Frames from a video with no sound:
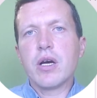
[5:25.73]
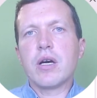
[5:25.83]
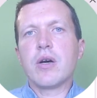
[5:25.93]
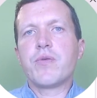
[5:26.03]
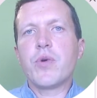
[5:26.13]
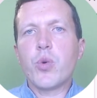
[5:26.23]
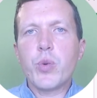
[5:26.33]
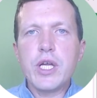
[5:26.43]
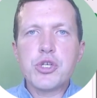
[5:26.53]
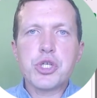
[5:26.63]
for
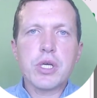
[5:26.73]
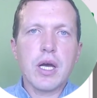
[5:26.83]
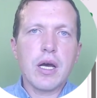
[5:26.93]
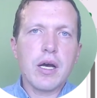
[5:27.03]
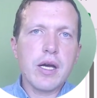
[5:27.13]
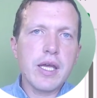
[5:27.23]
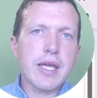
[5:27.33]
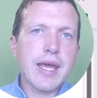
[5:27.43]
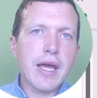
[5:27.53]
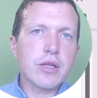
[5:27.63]
which I
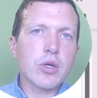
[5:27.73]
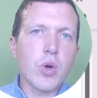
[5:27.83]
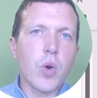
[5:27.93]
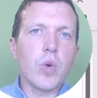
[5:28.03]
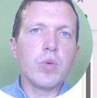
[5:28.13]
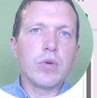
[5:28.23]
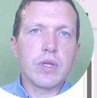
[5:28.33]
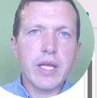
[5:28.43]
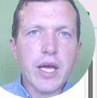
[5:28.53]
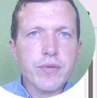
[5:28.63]
can go
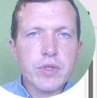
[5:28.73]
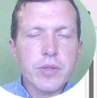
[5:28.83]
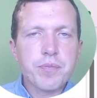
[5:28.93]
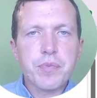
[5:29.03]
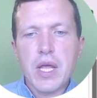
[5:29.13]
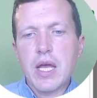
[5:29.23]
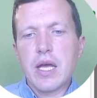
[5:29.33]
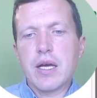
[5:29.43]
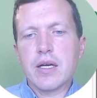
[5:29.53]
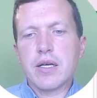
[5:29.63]
left.
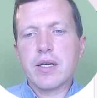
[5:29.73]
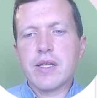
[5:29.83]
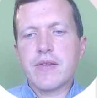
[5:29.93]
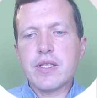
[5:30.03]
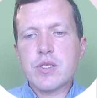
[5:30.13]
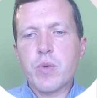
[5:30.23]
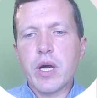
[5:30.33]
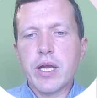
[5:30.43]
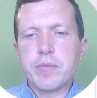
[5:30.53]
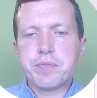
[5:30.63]
That is
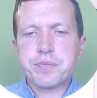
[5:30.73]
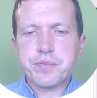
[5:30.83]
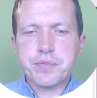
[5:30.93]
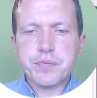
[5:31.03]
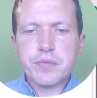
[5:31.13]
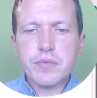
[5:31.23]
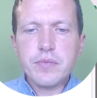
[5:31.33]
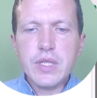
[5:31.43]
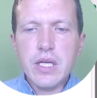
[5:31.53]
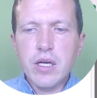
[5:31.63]
why
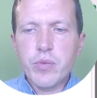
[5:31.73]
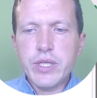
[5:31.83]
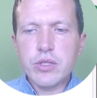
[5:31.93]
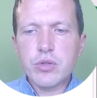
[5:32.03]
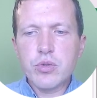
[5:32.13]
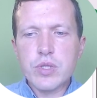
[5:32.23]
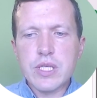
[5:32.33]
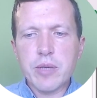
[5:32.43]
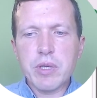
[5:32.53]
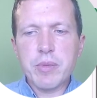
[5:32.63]
we need to do
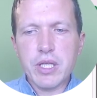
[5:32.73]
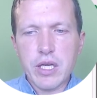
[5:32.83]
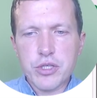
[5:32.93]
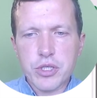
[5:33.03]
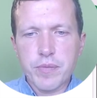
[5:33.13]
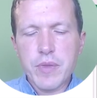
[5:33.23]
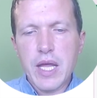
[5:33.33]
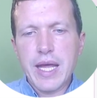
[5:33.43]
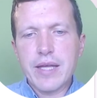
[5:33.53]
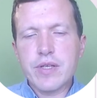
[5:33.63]
some limitation.
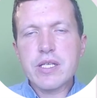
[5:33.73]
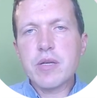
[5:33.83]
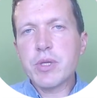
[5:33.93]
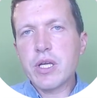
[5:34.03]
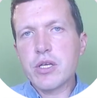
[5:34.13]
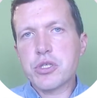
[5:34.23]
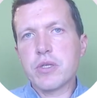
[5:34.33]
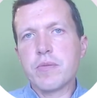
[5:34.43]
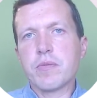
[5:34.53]
And this limitation